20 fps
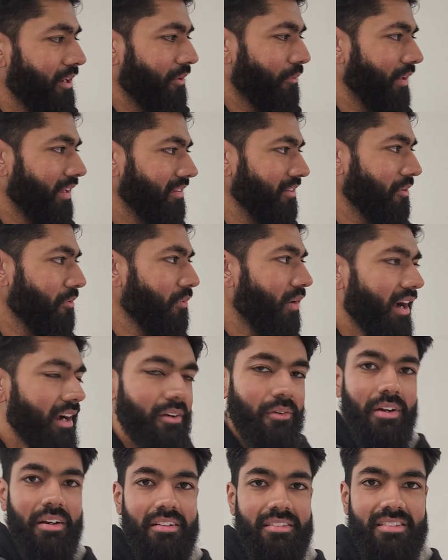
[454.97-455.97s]
Quick little walk
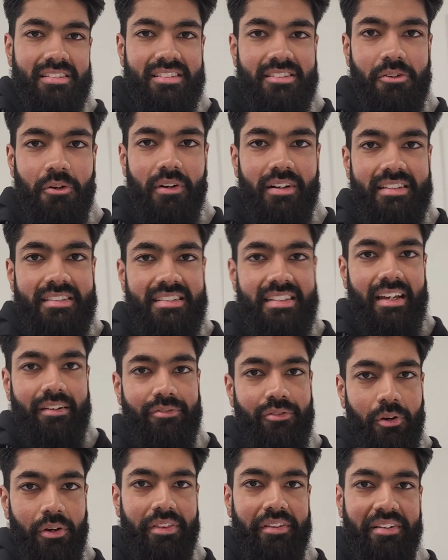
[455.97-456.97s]
around of this gorgeous
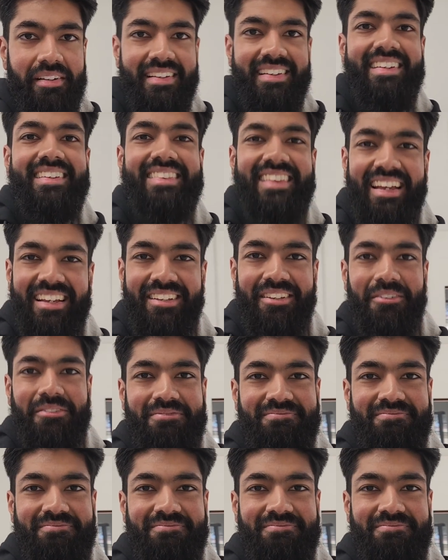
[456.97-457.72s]
F430. Thank you.